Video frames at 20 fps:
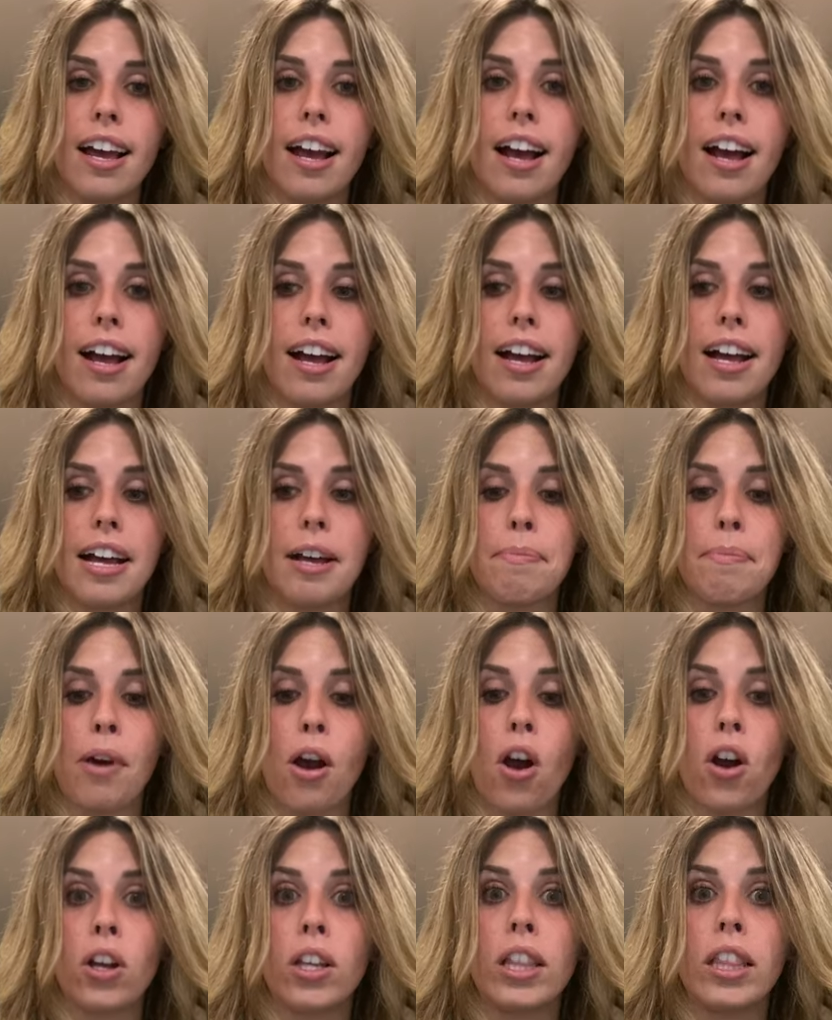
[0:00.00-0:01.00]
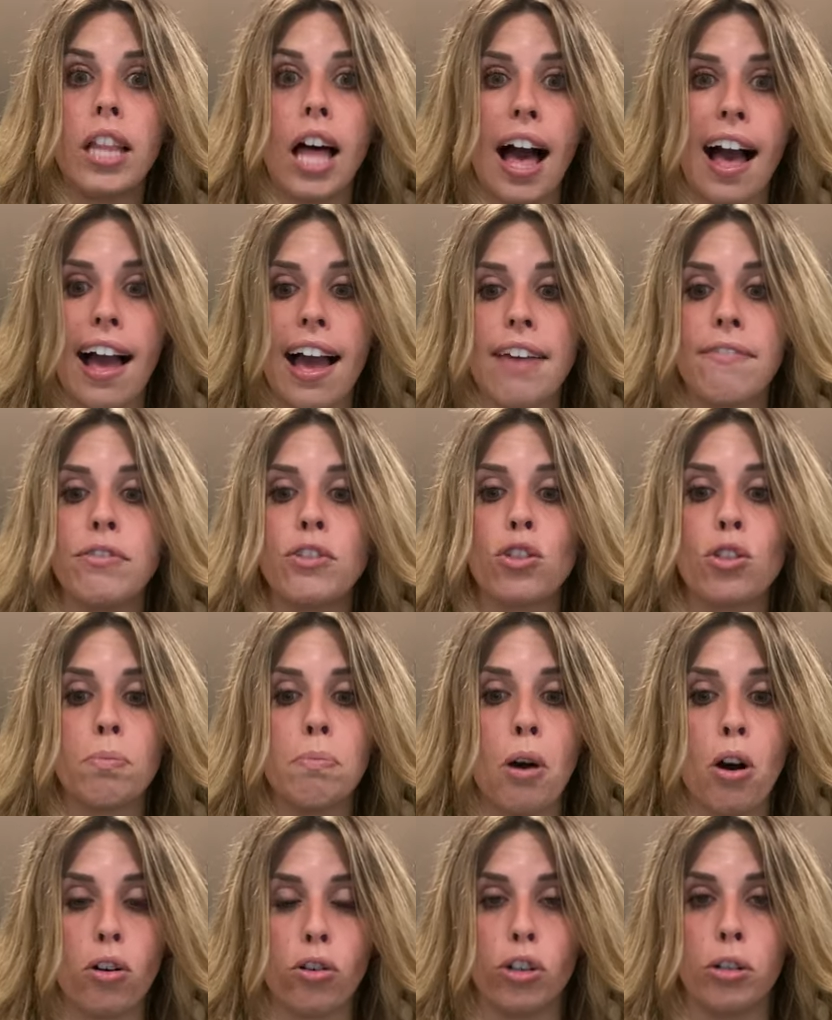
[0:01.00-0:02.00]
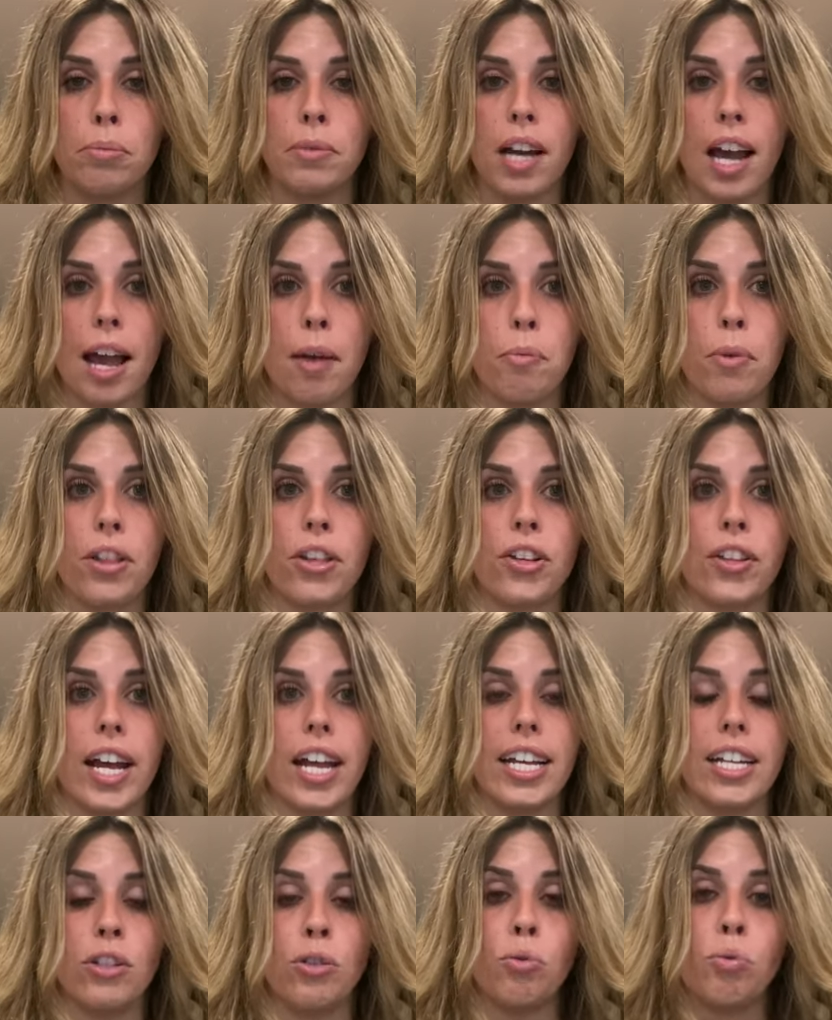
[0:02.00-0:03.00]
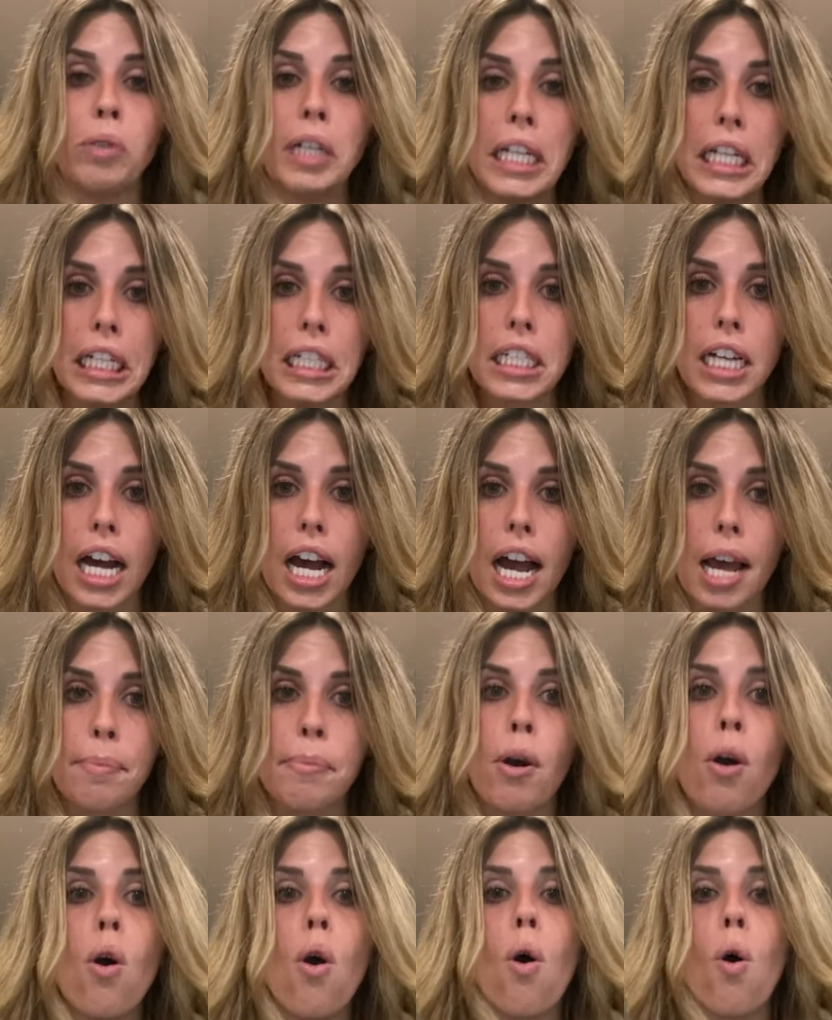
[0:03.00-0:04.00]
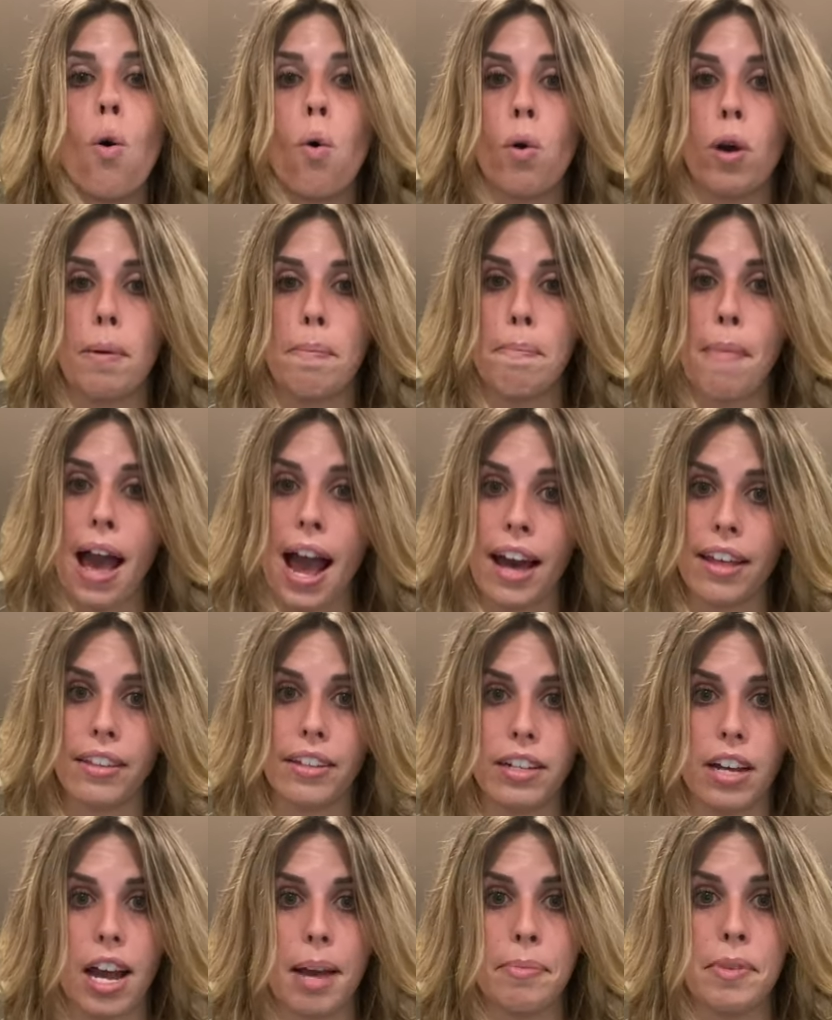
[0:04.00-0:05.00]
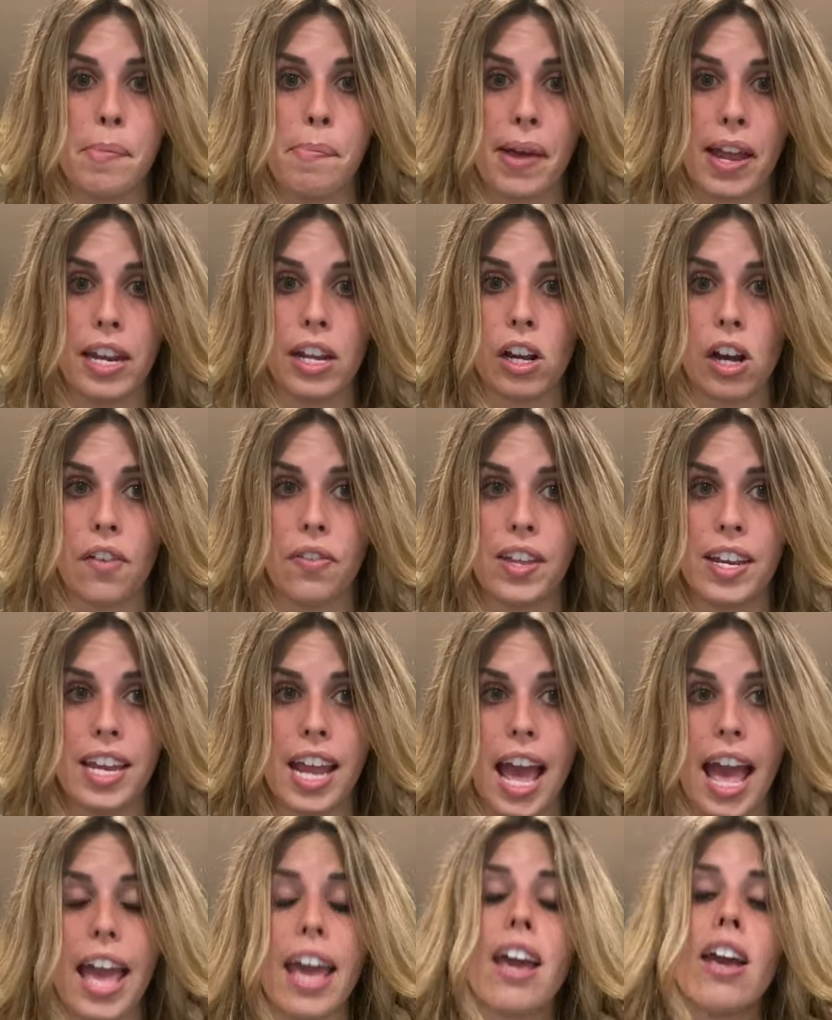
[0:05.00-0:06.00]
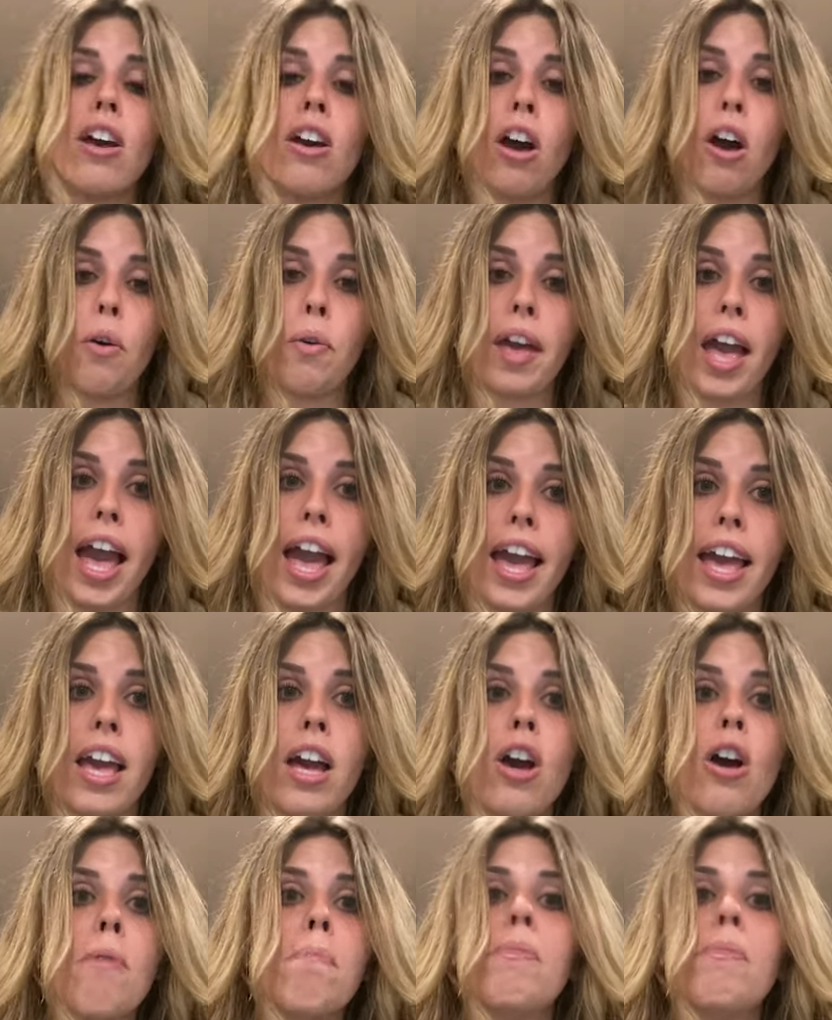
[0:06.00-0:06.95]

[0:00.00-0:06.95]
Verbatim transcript: um, our live small group time, whether that is reading time or math time, depending on the day, okay?